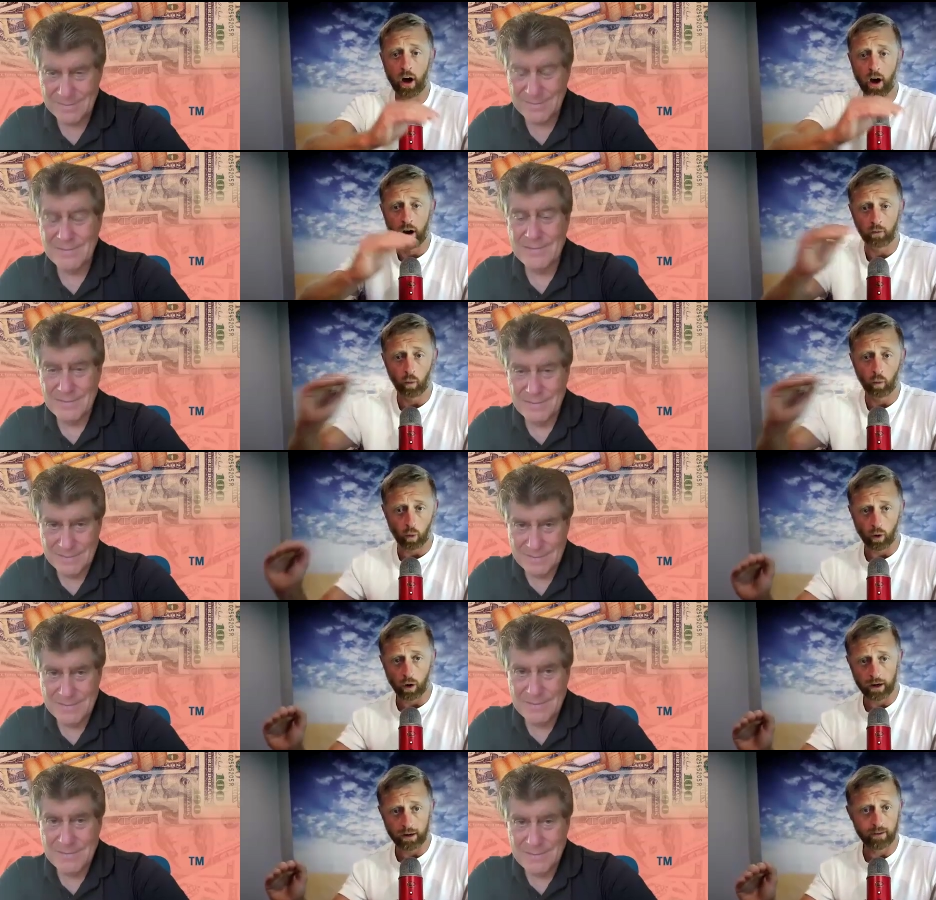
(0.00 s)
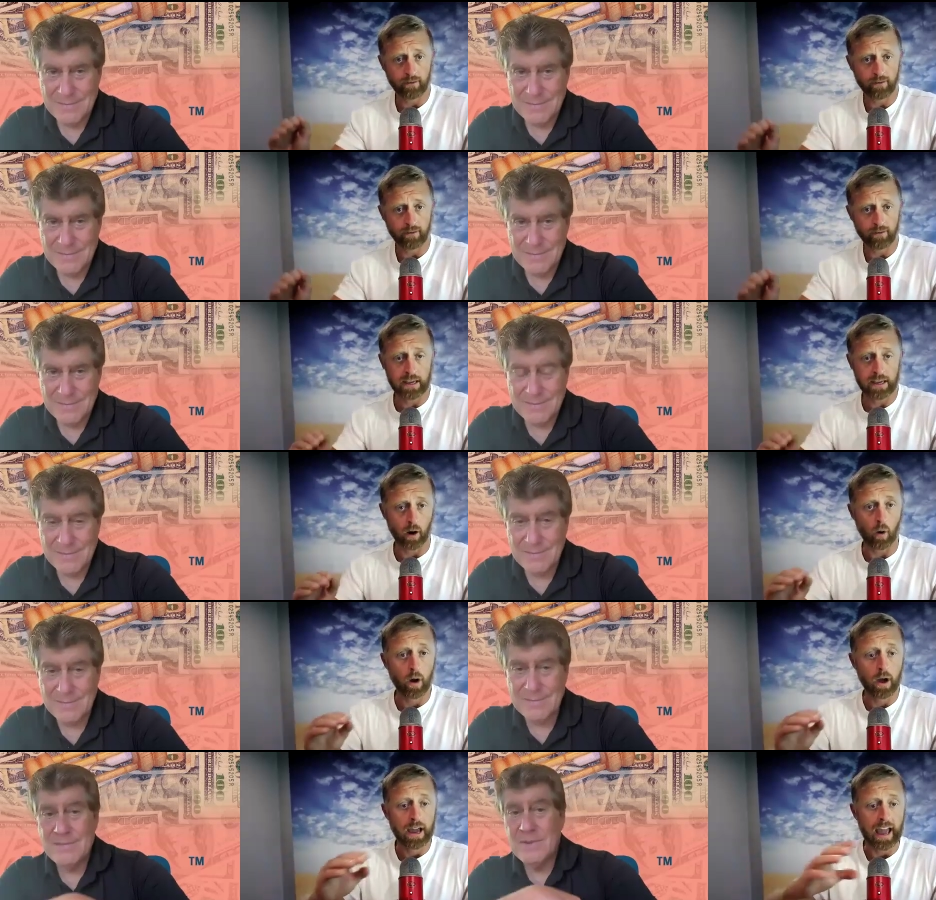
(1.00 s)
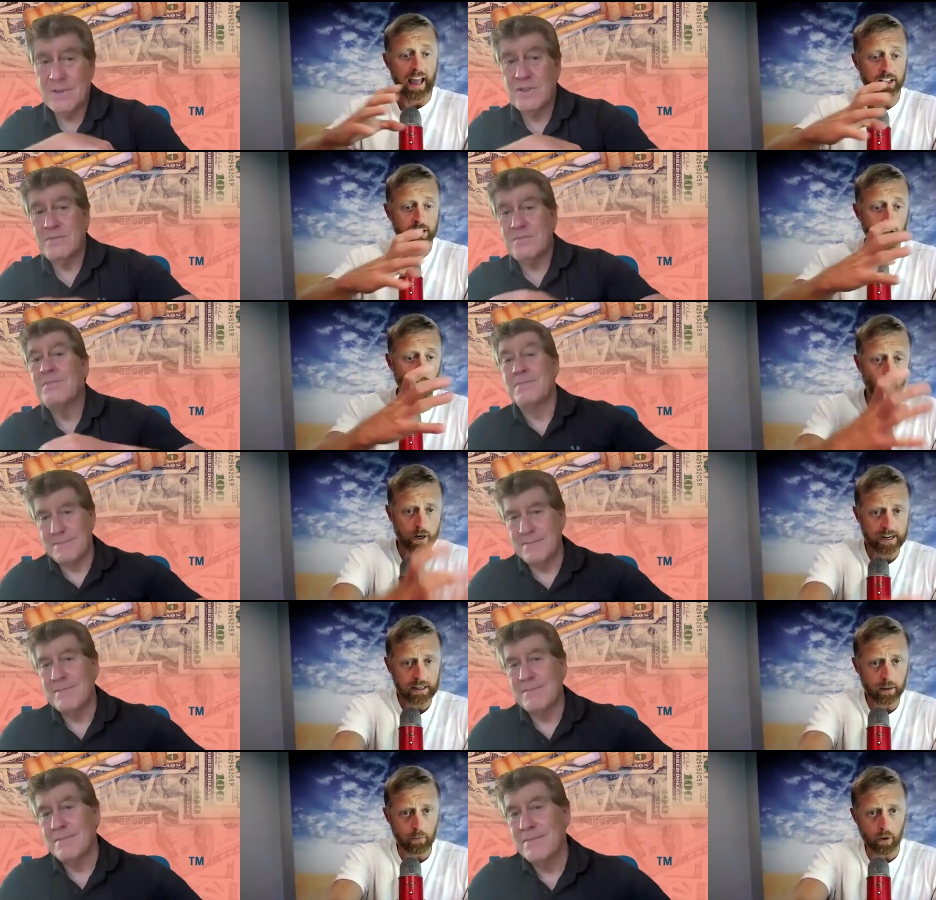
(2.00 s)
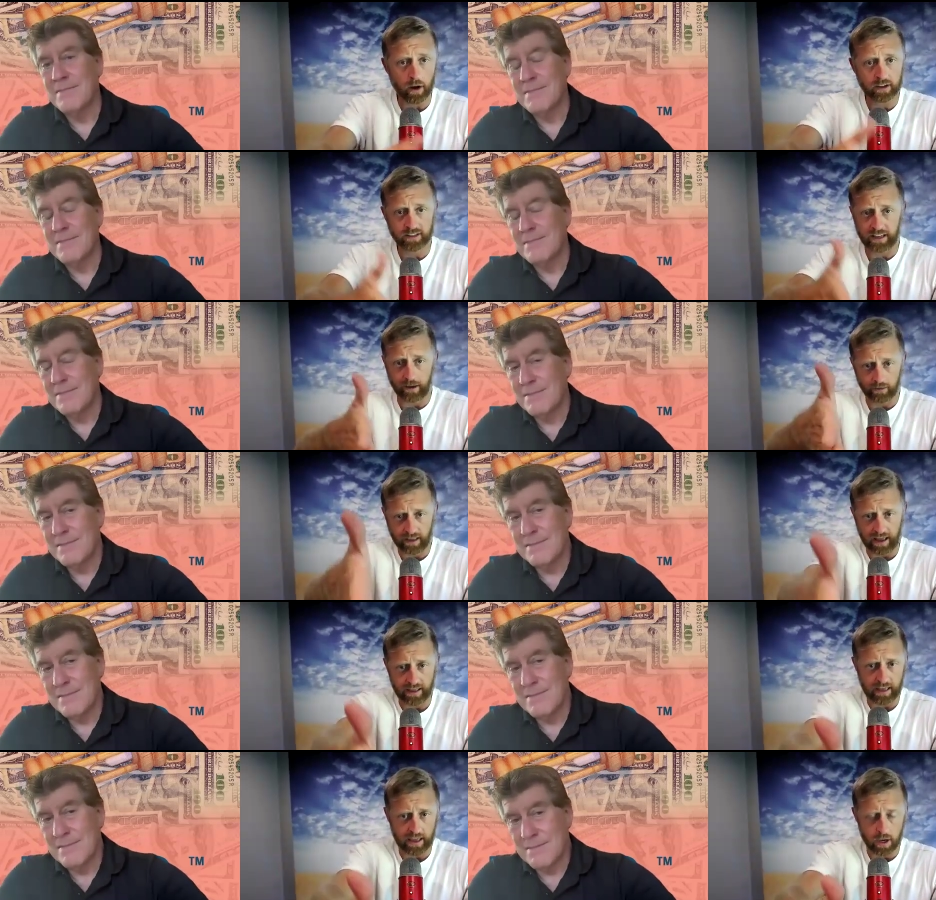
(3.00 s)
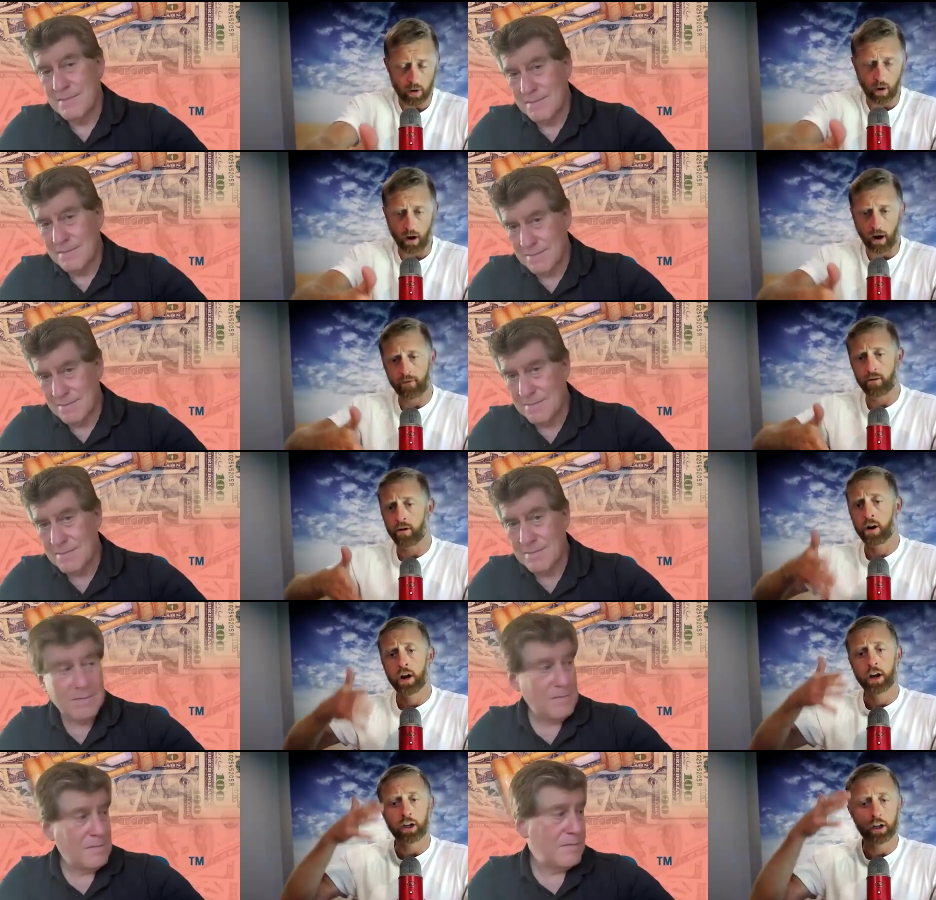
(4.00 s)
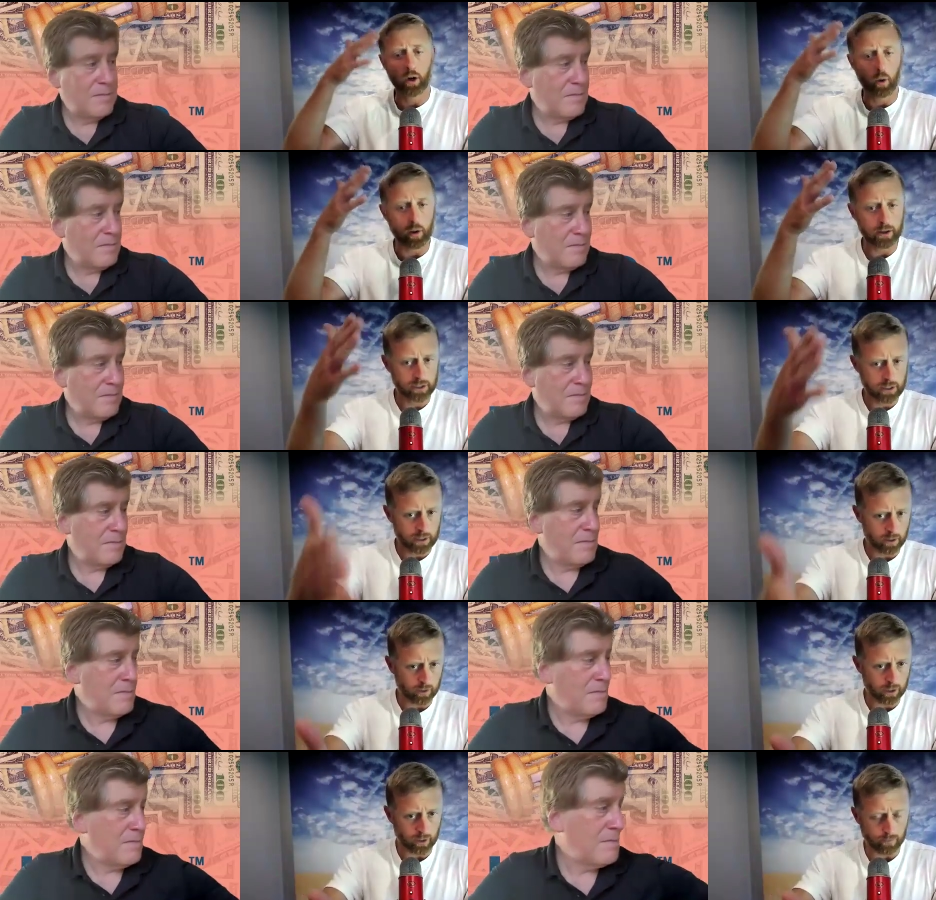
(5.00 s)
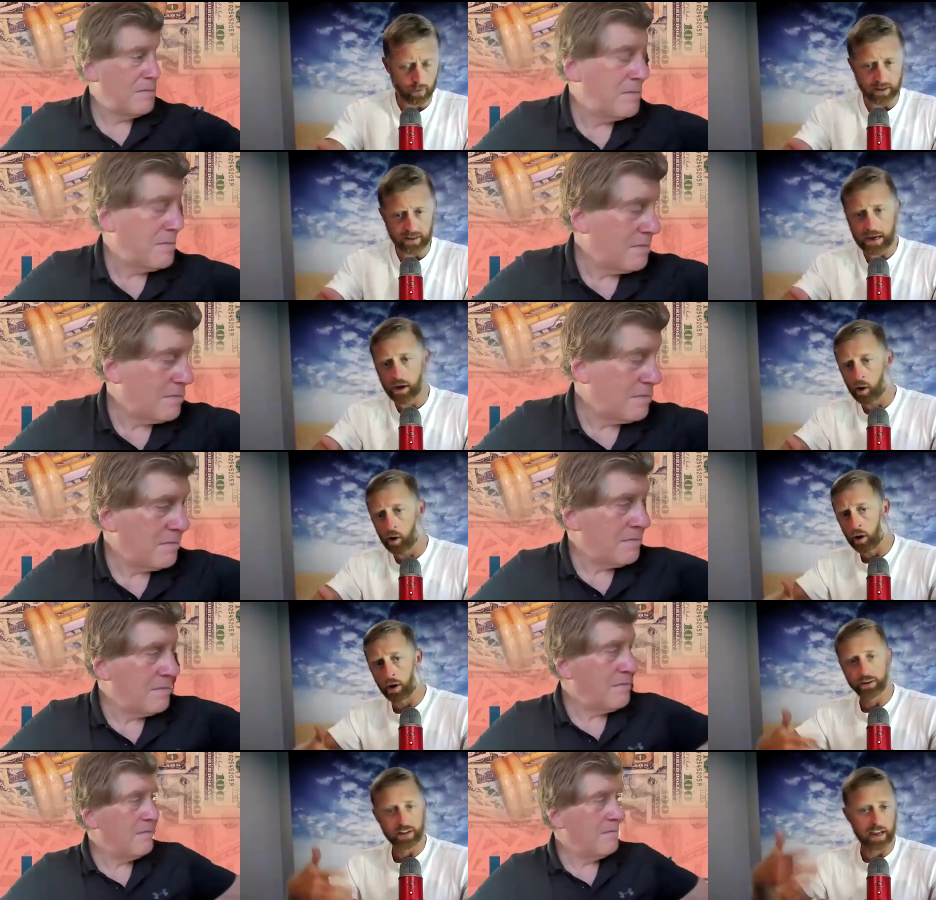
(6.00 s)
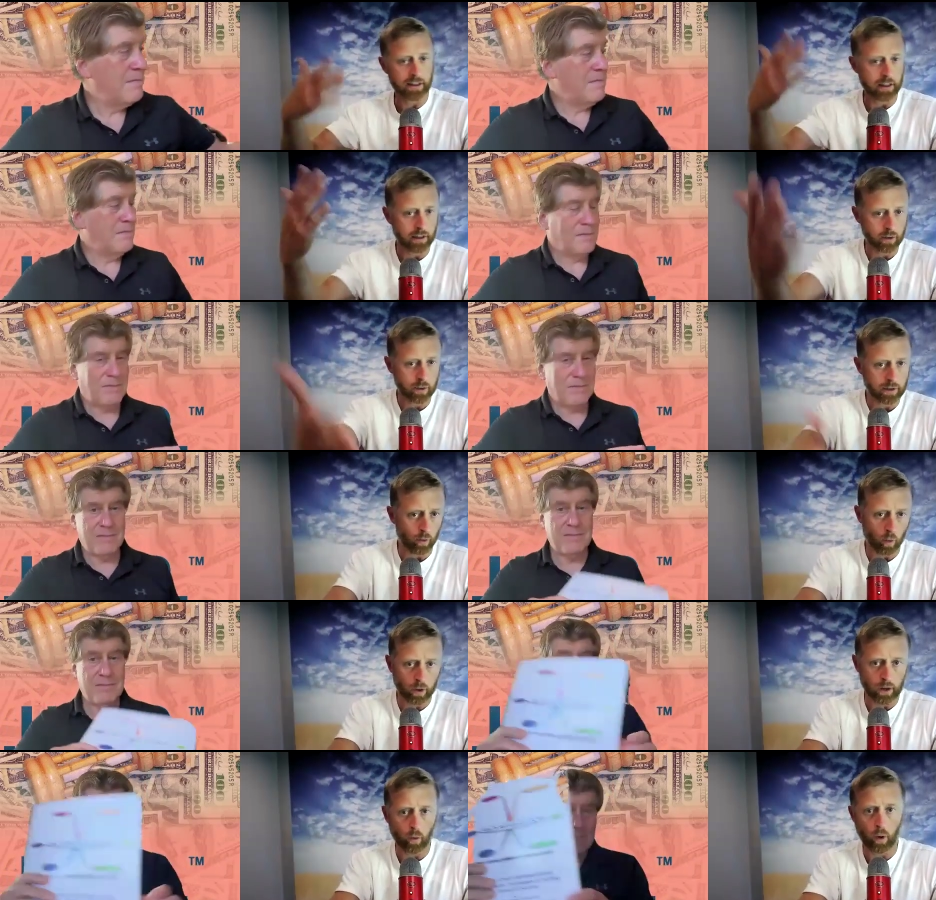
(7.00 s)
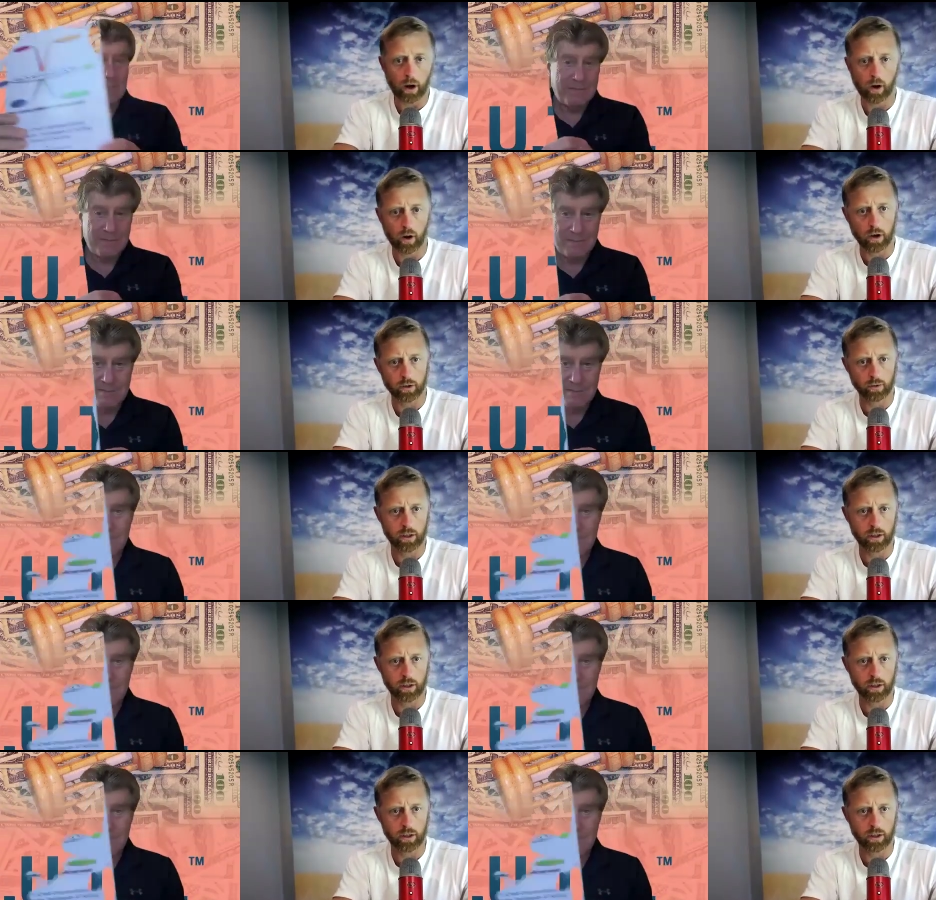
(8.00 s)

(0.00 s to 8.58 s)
Speaker 1: on one video. It's reading the books that you offer, going to your Monday calls, and then doing the one-on-one calls